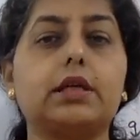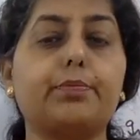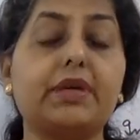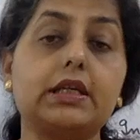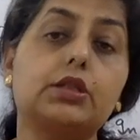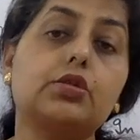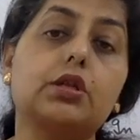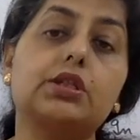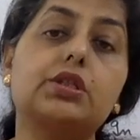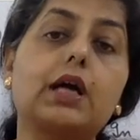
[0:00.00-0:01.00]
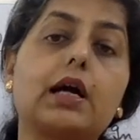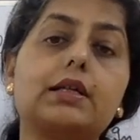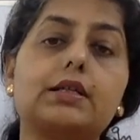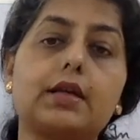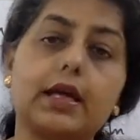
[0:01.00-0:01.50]
based on
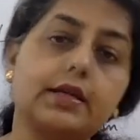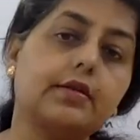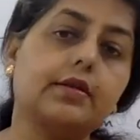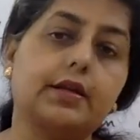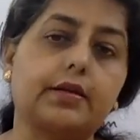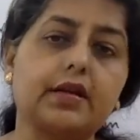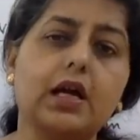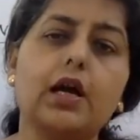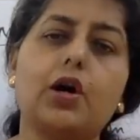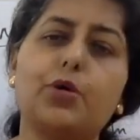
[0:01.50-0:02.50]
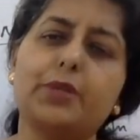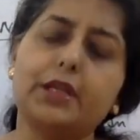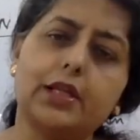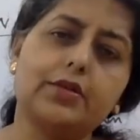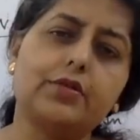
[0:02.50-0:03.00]
charge and current. How
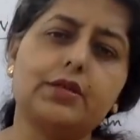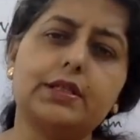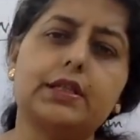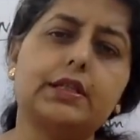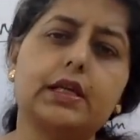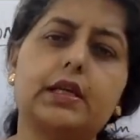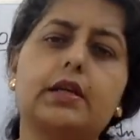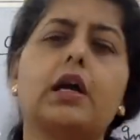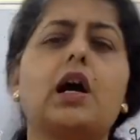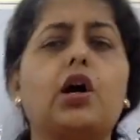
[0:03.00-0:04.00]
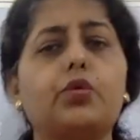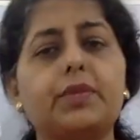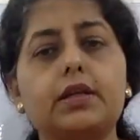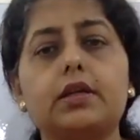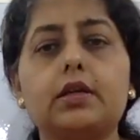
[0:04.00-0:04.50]
many electrons are there? How
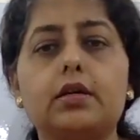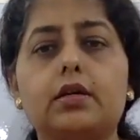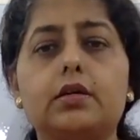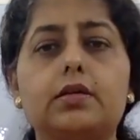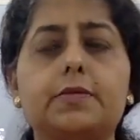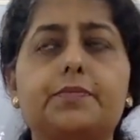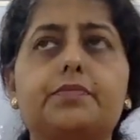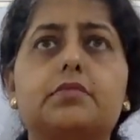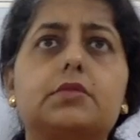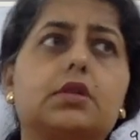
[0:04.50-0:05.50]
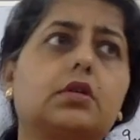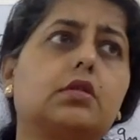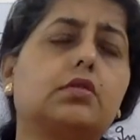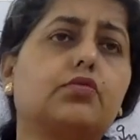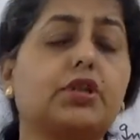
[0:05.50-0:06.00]
many?
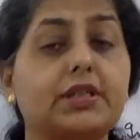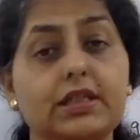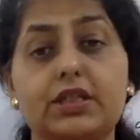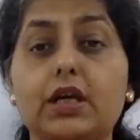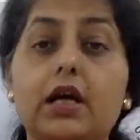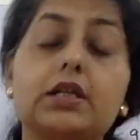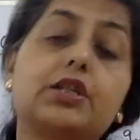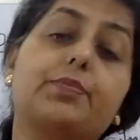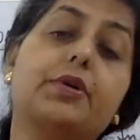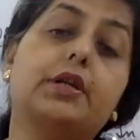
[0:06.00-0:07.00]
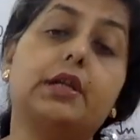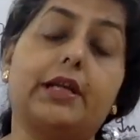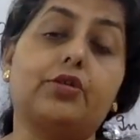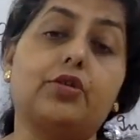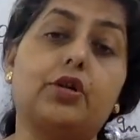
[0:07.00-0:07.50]
What is the charge per
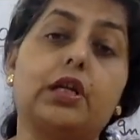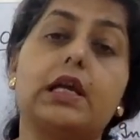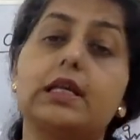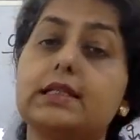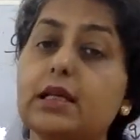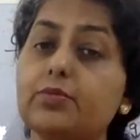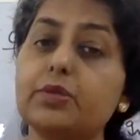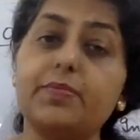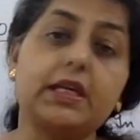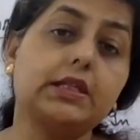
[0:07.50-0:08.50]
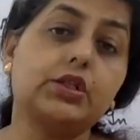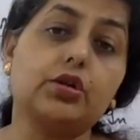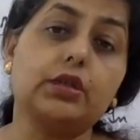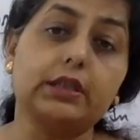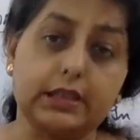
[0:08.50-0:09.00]
electron? Sums based
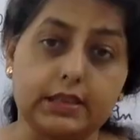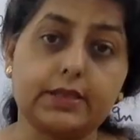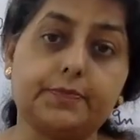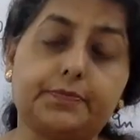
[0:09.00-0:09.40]
on this.